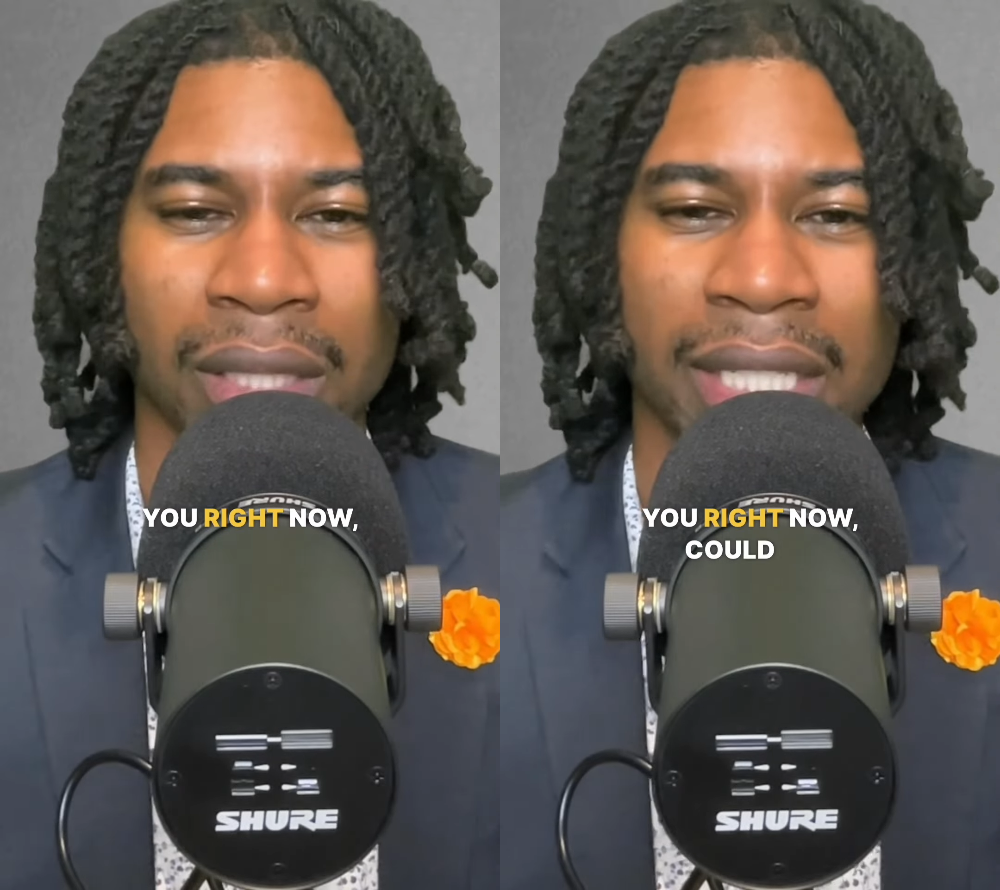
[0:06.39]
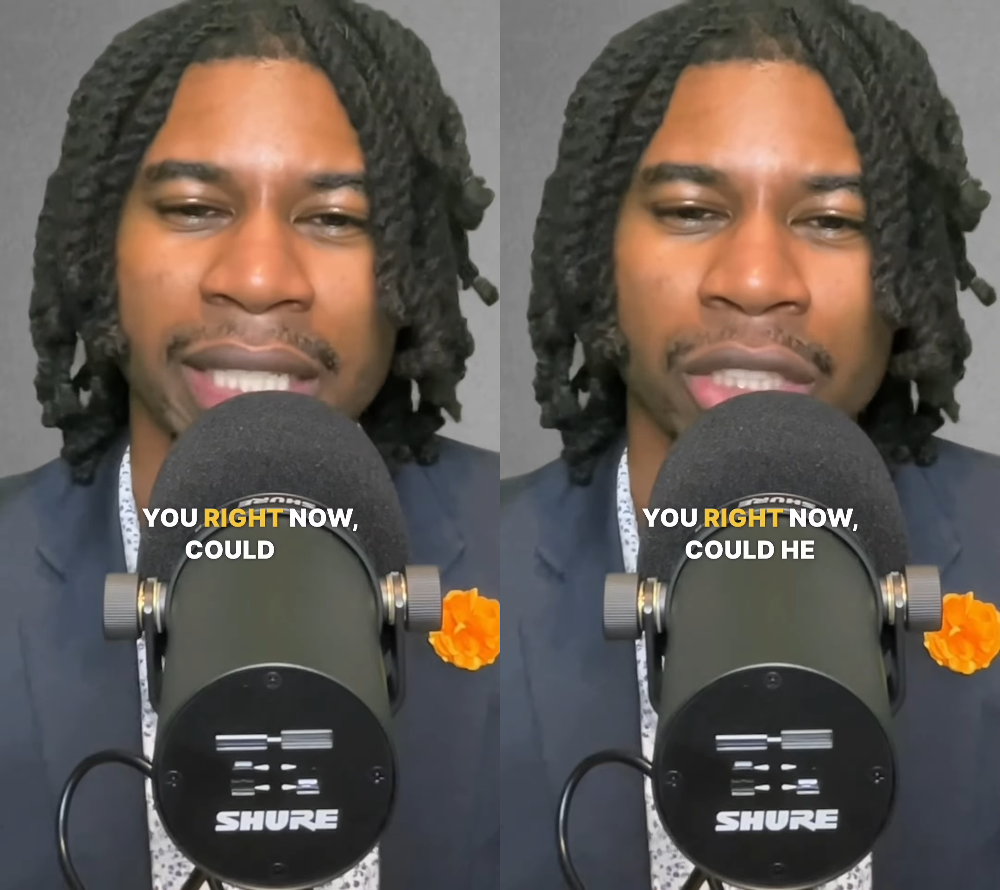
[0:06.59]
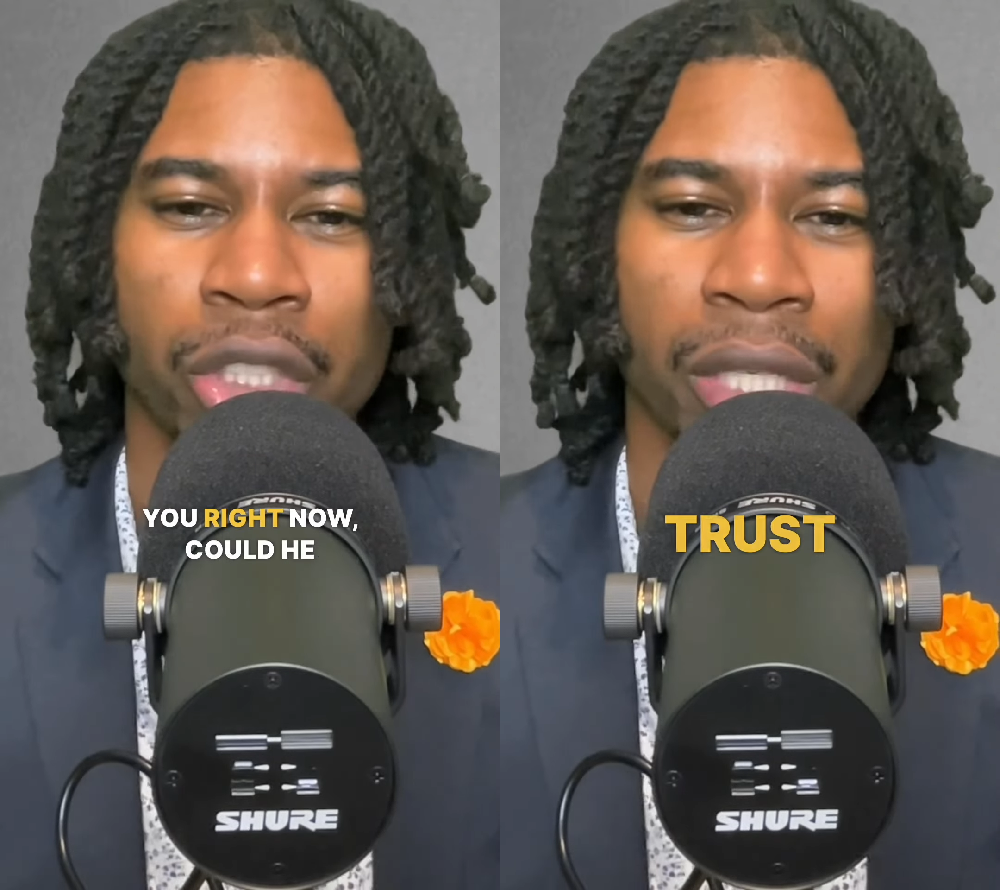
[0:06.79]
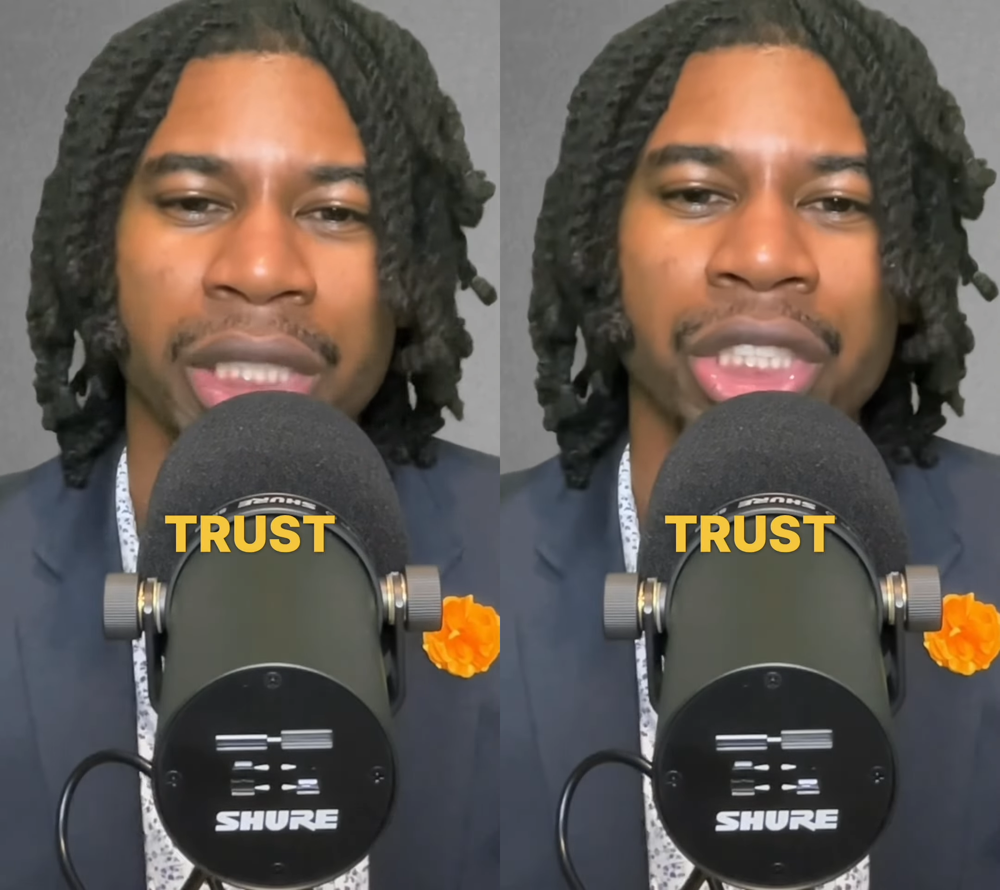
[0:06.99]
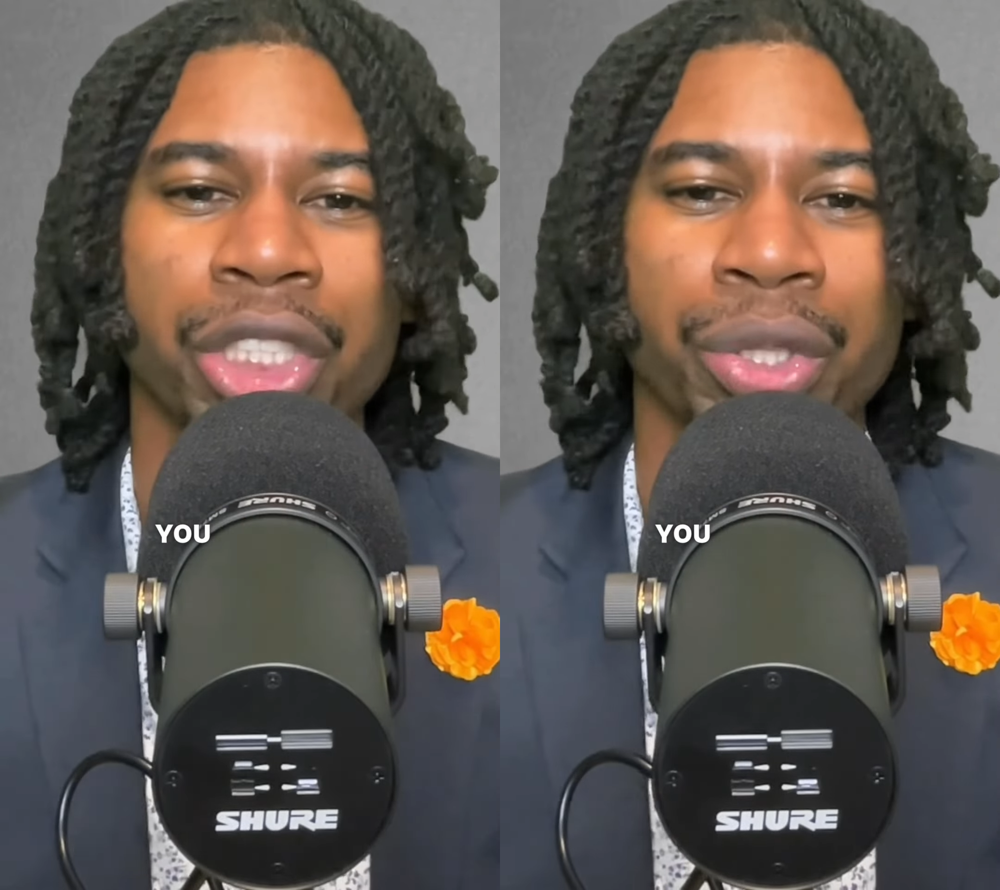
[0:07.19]
could He
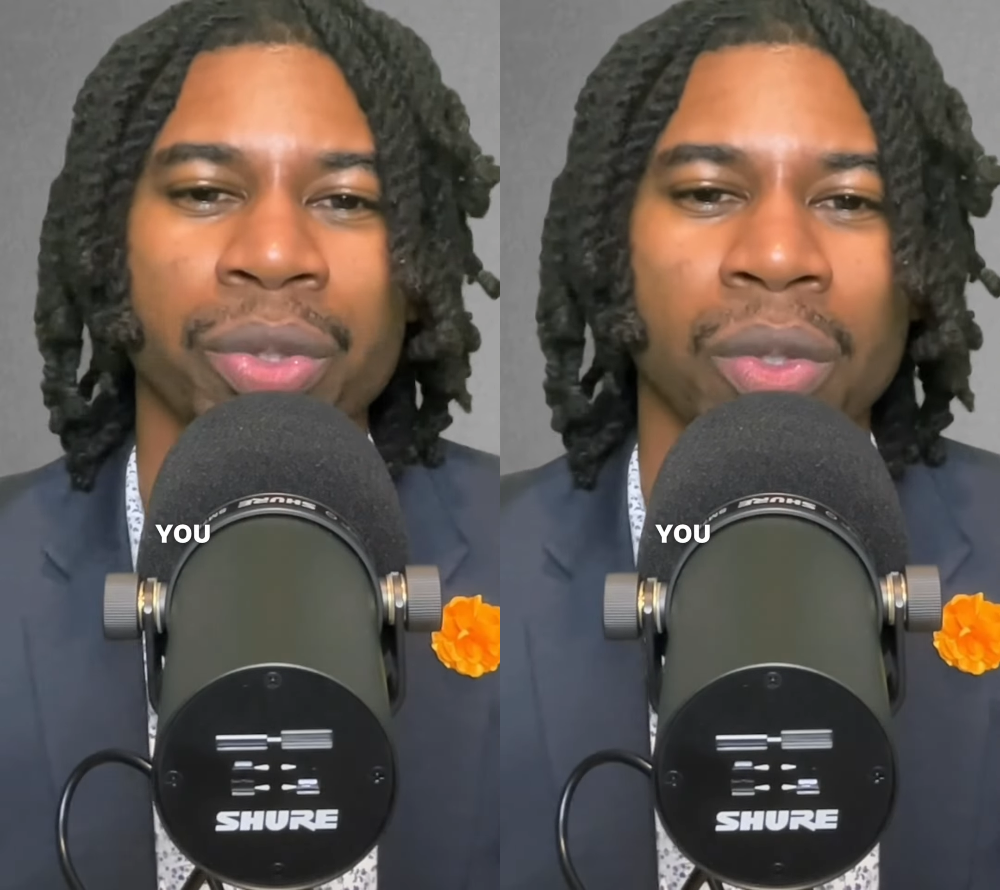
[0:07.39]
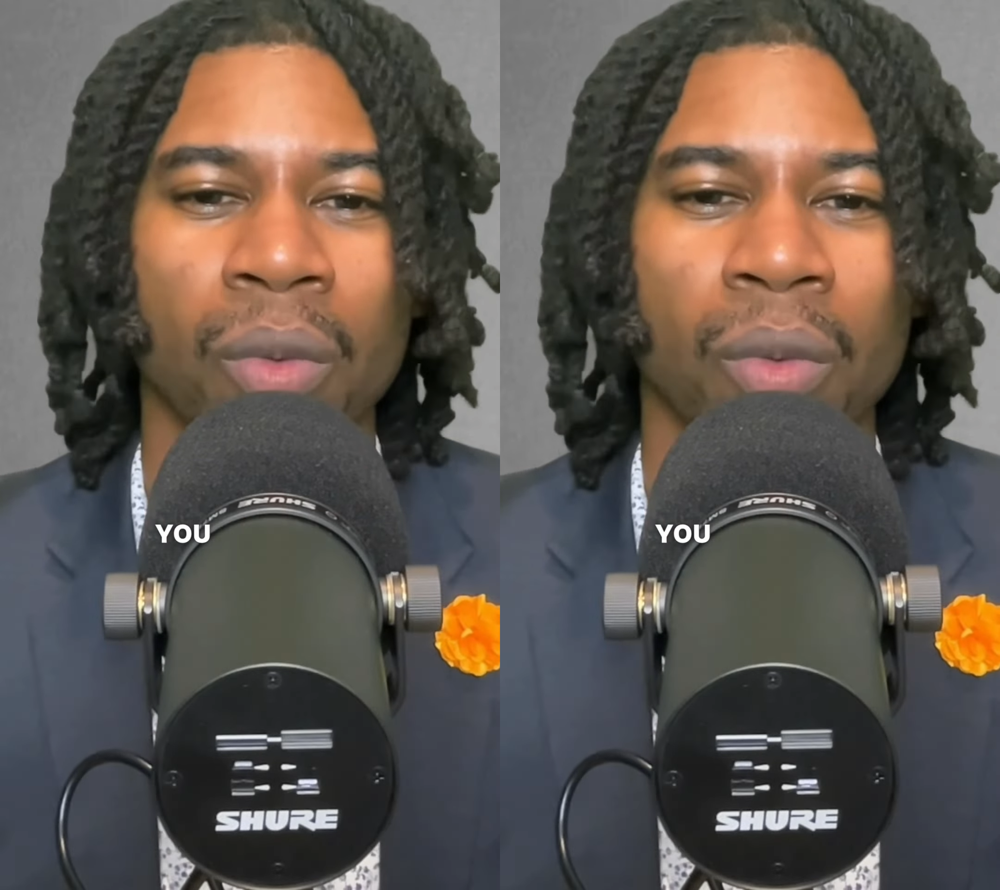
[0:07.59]
trust you